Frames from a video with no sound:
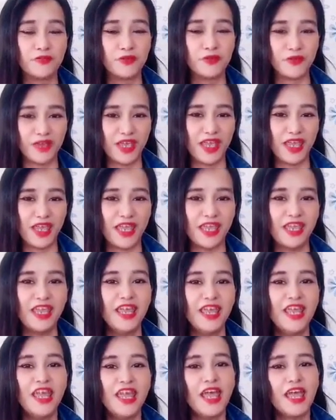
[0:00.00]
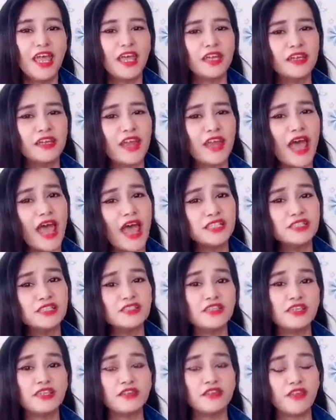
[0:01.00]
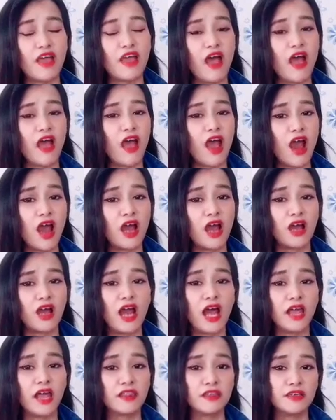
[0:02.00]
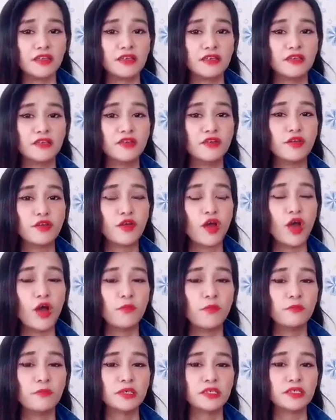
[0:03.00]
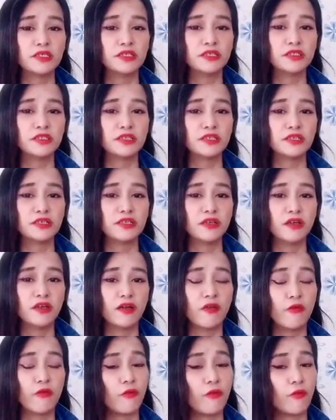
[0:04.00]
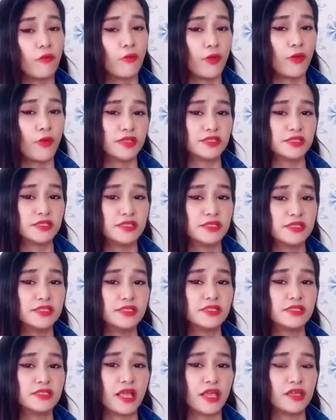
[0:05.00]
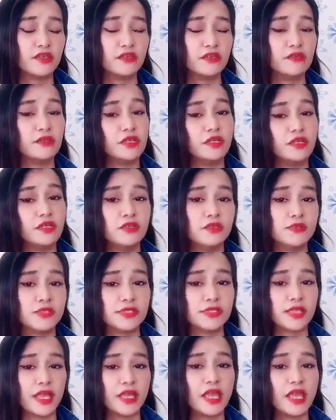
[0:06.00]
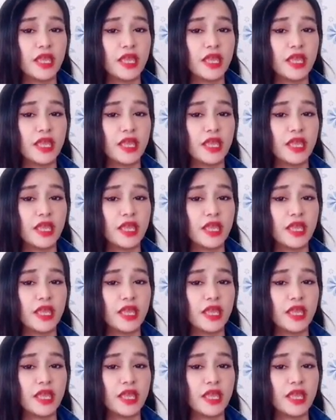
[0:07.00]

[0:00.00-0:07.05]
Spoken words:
Okay, and actually there are other common questions, like you can use like